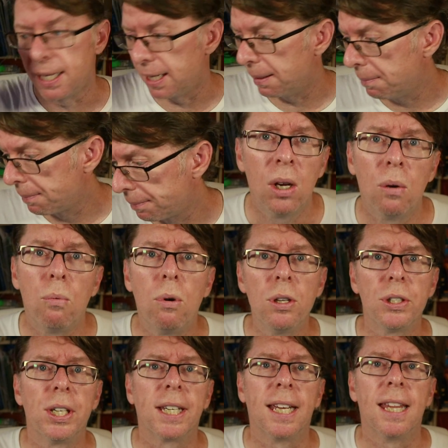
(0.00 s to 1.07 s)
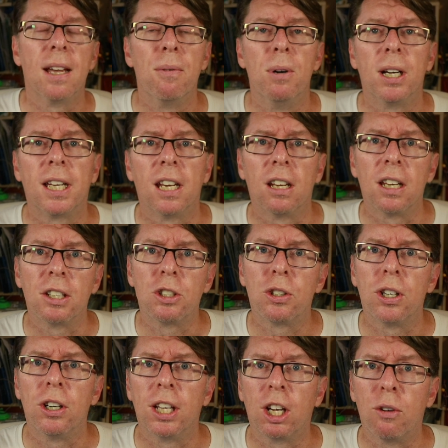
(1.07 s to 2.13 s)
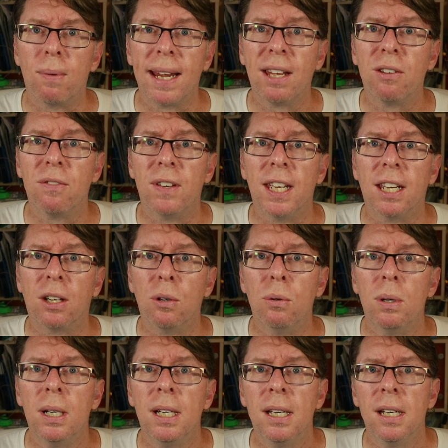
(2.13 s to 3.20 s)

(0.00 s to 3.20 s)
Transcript: here. Once I get that working, I'll like to try it on a ground vehicle